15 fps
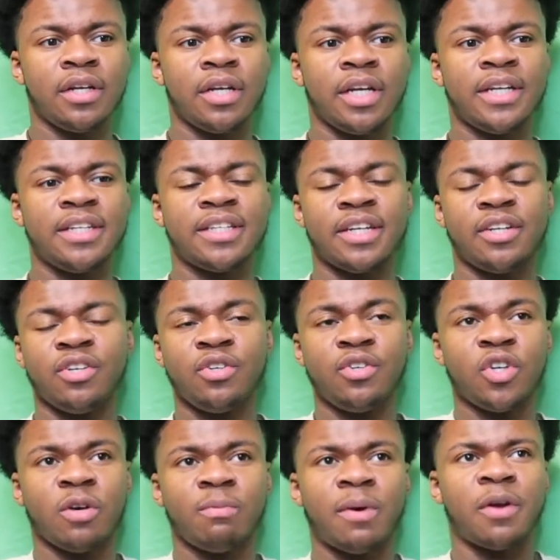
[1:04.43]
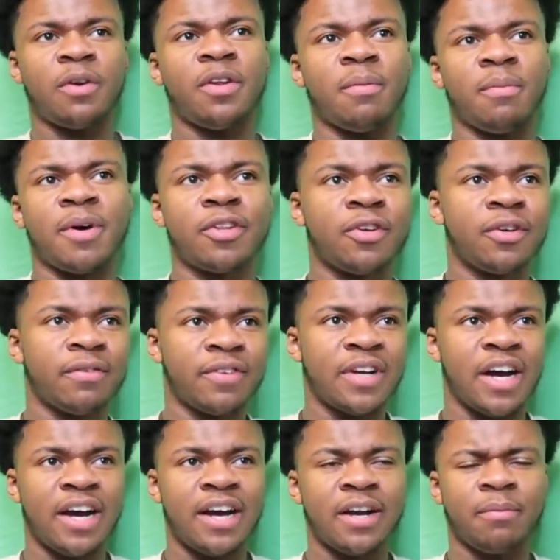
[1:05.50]
he said, "Do you know about the Mother of
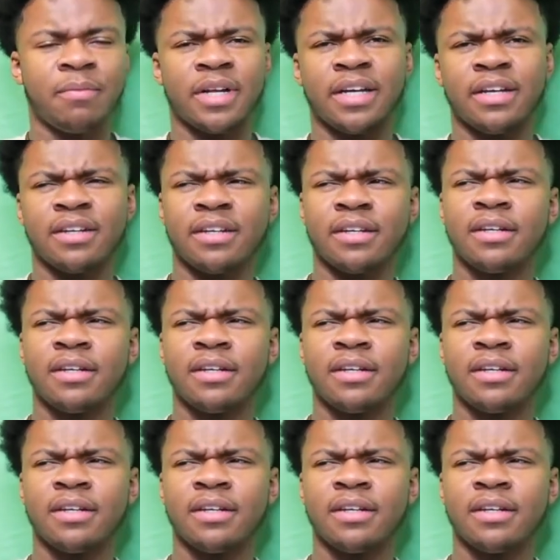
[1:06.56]
God?" I'm like,